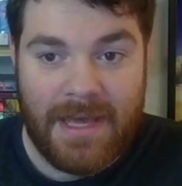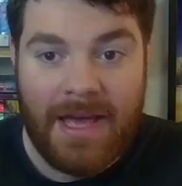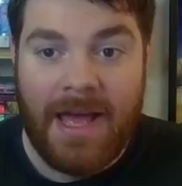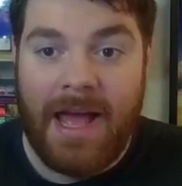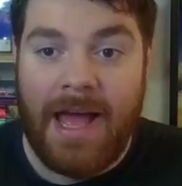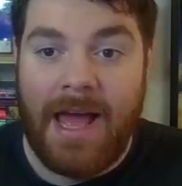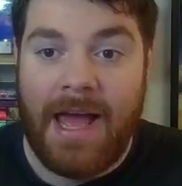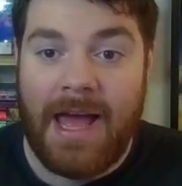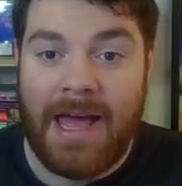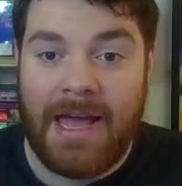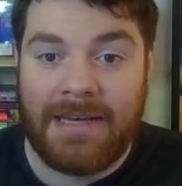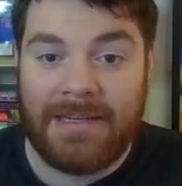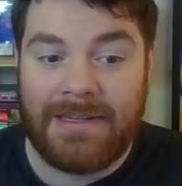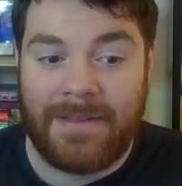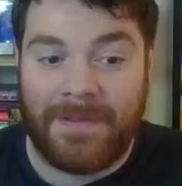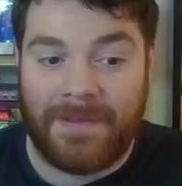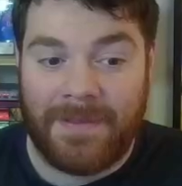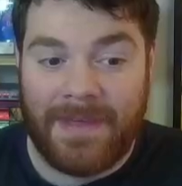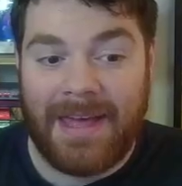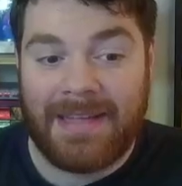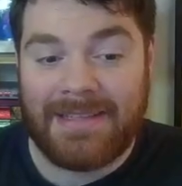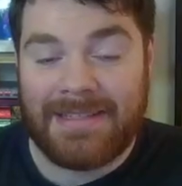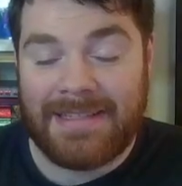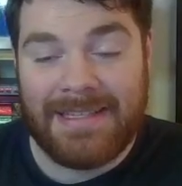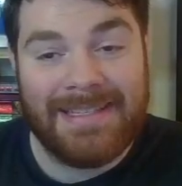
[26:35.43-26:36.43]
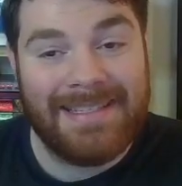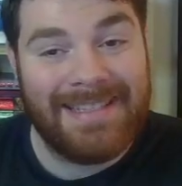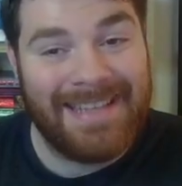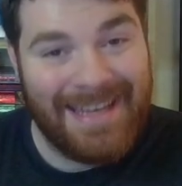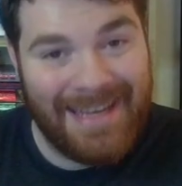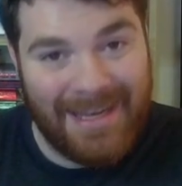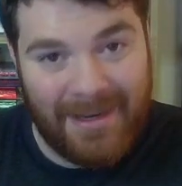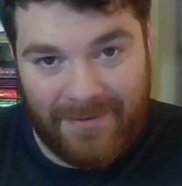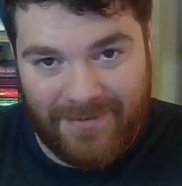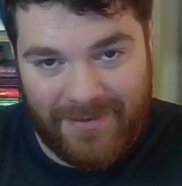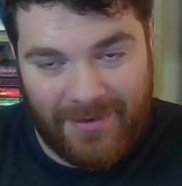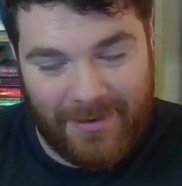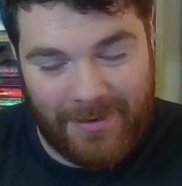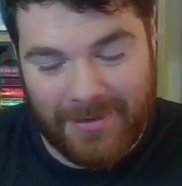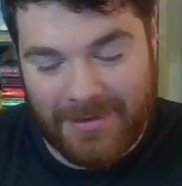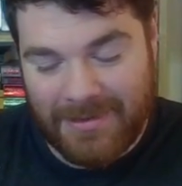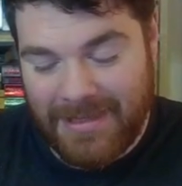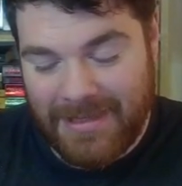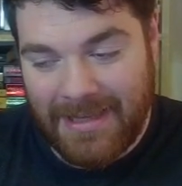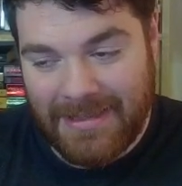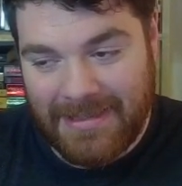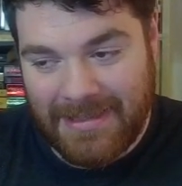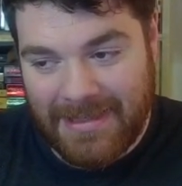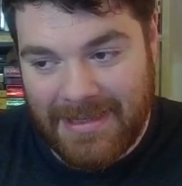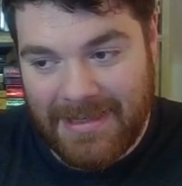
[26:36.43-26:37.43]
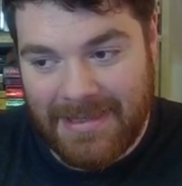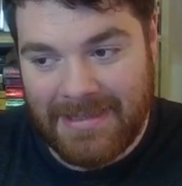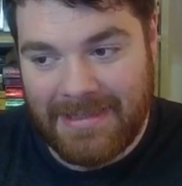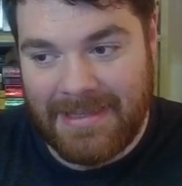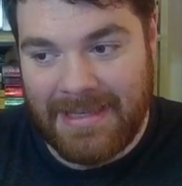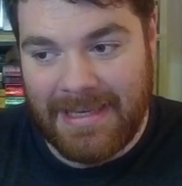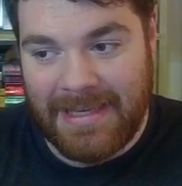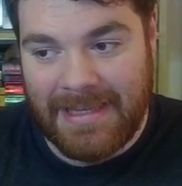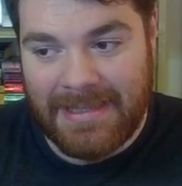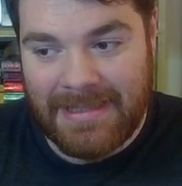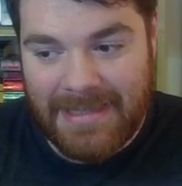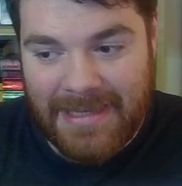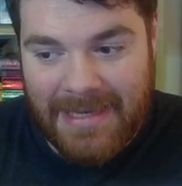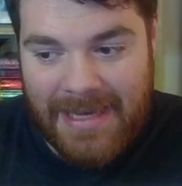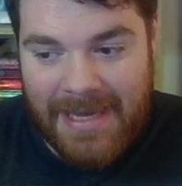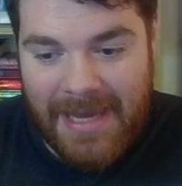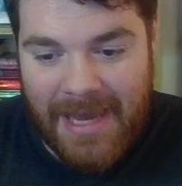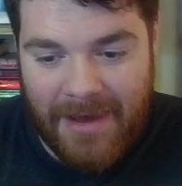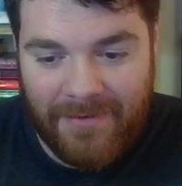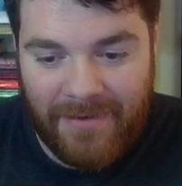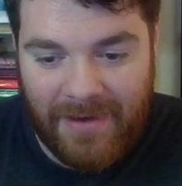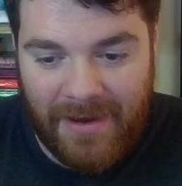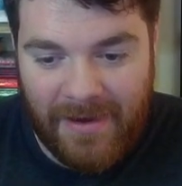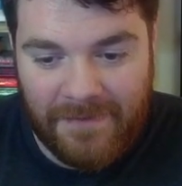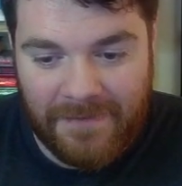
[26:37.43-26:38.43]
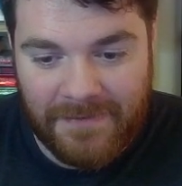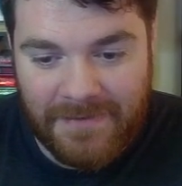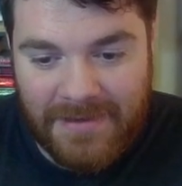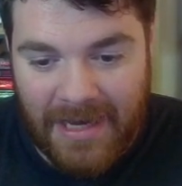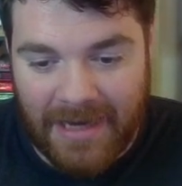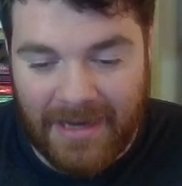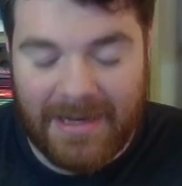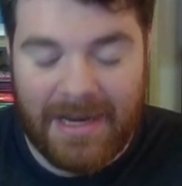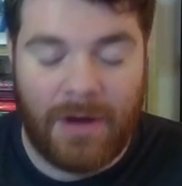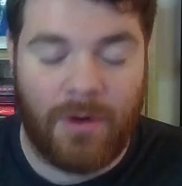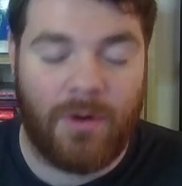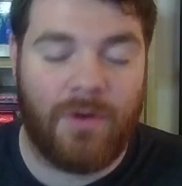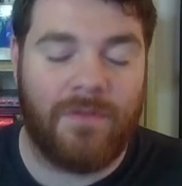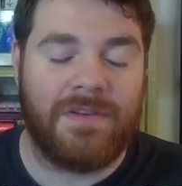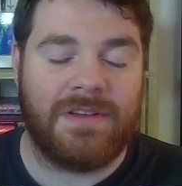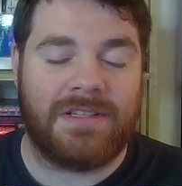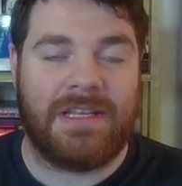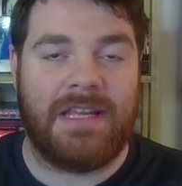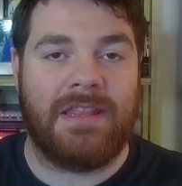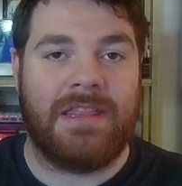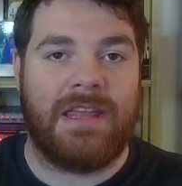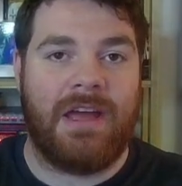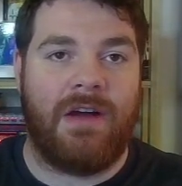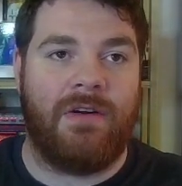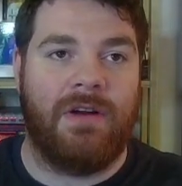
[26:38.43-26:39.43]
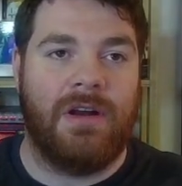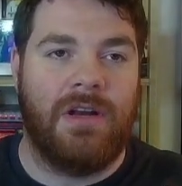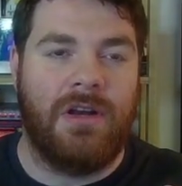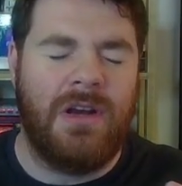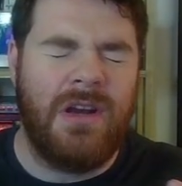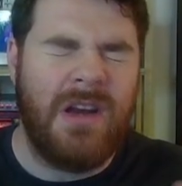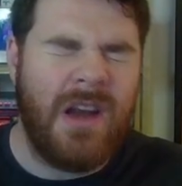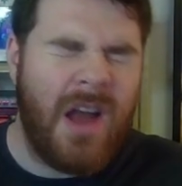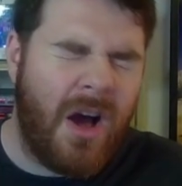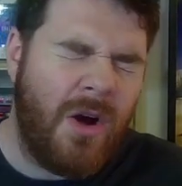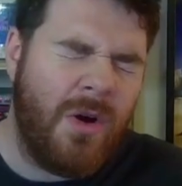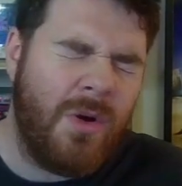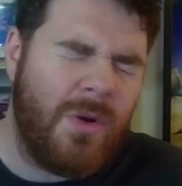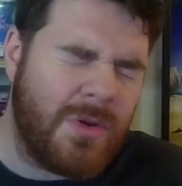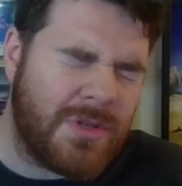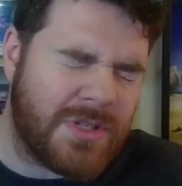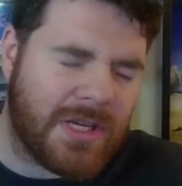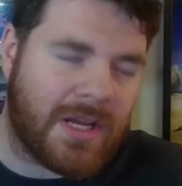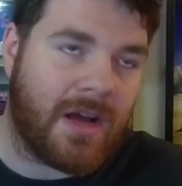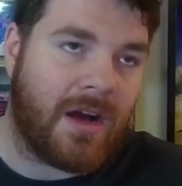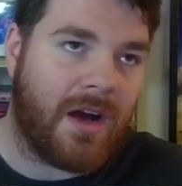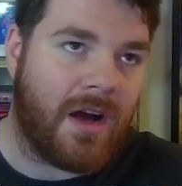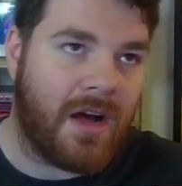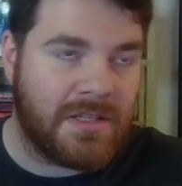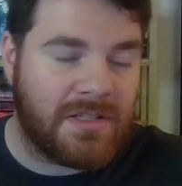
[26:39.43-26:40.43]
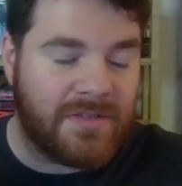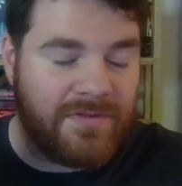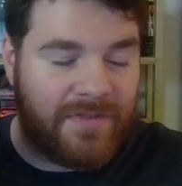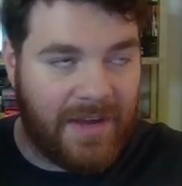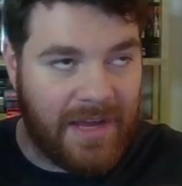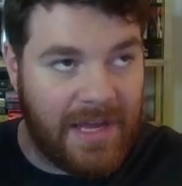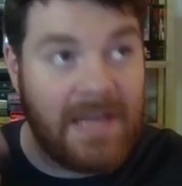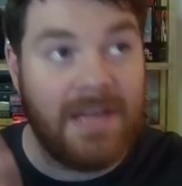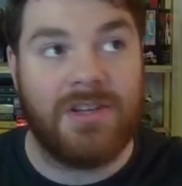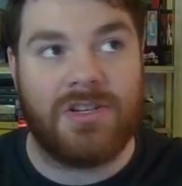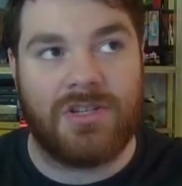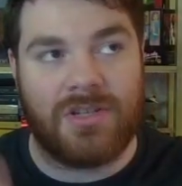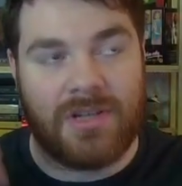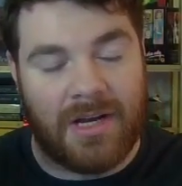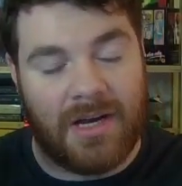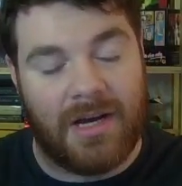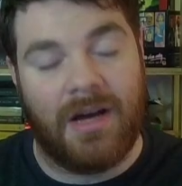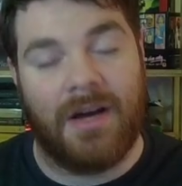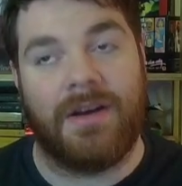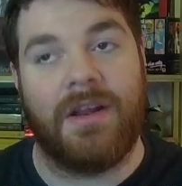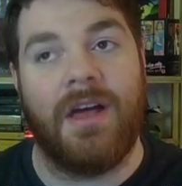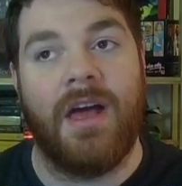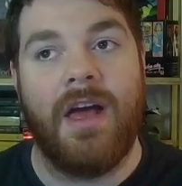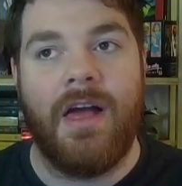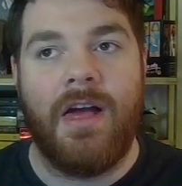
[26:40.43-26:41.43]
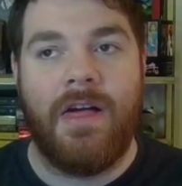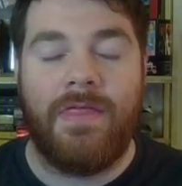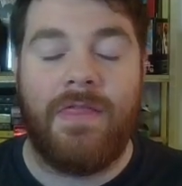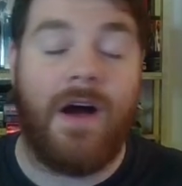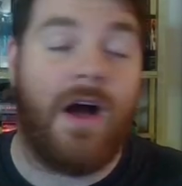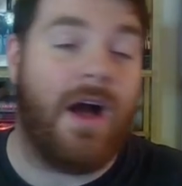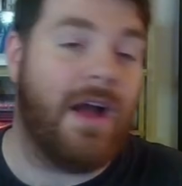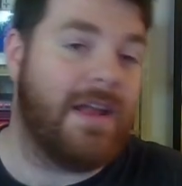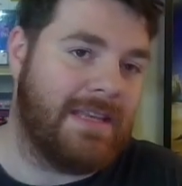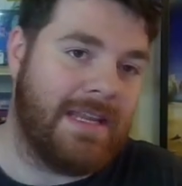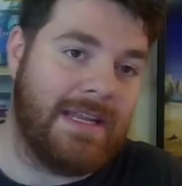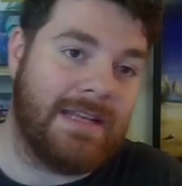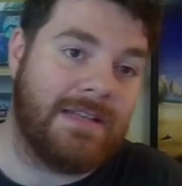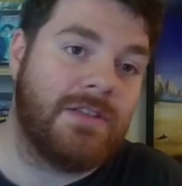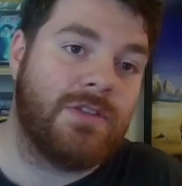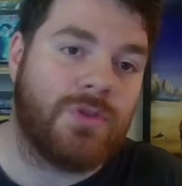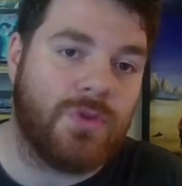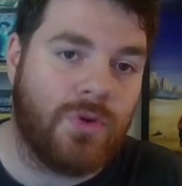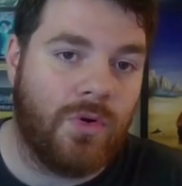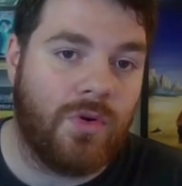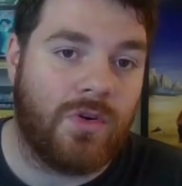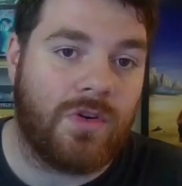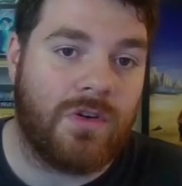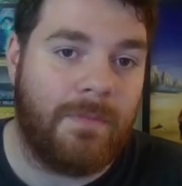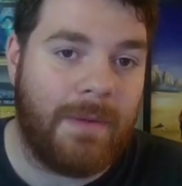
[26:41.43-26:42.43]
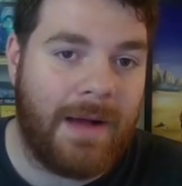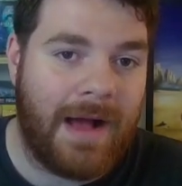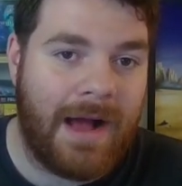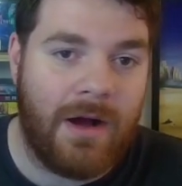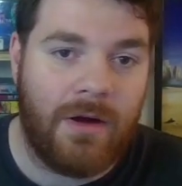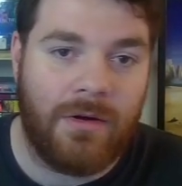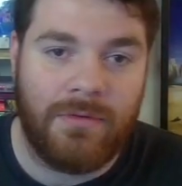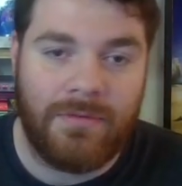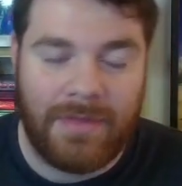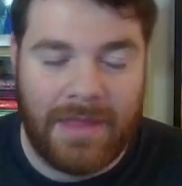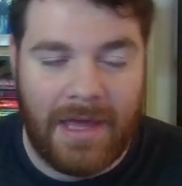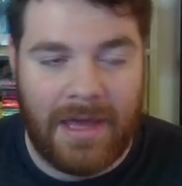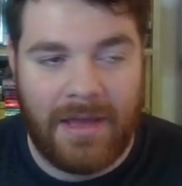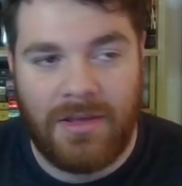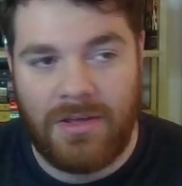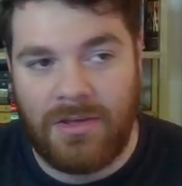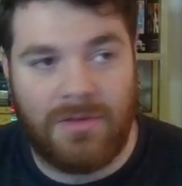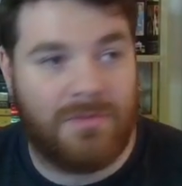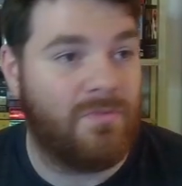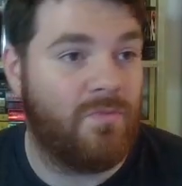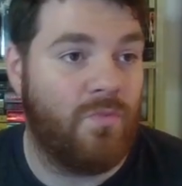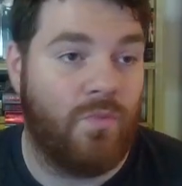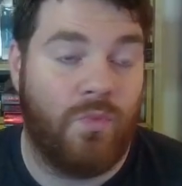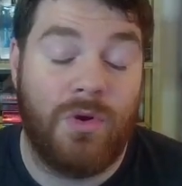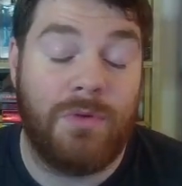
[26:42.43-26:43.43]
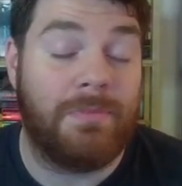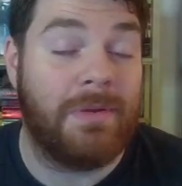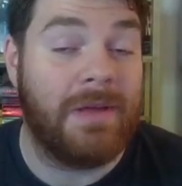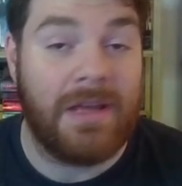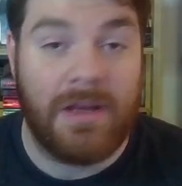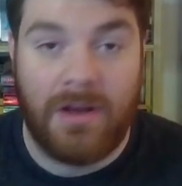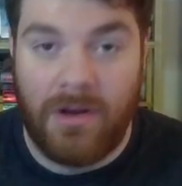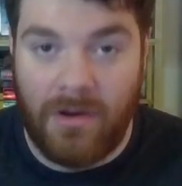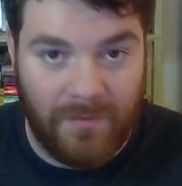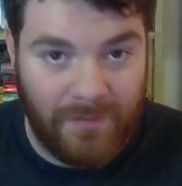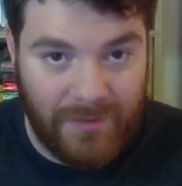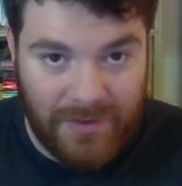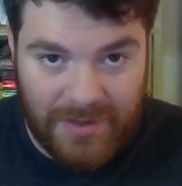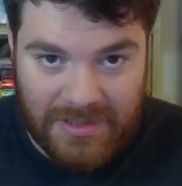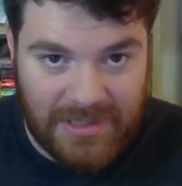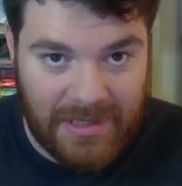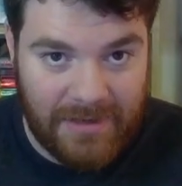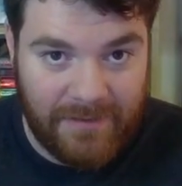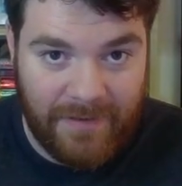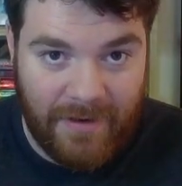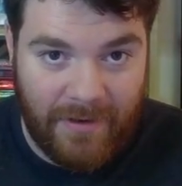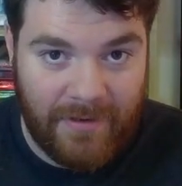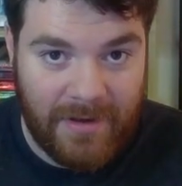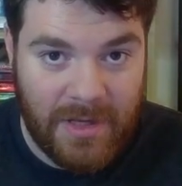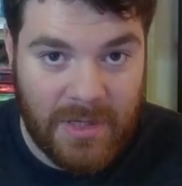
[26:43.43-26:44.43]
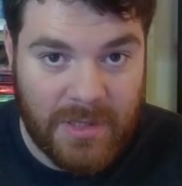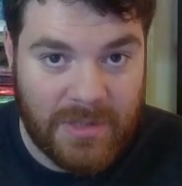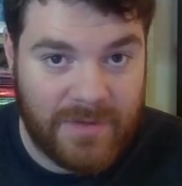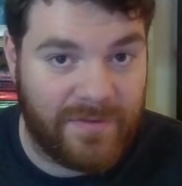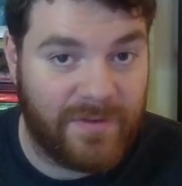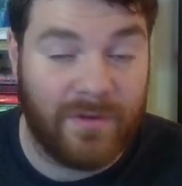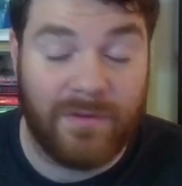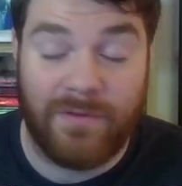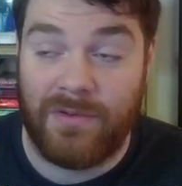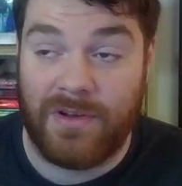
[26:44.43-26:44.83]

And that is it, folks. That is the DFF deck. Now, obviously, there are loads of cards for each card that I didn't talk about that would be obviously very useful.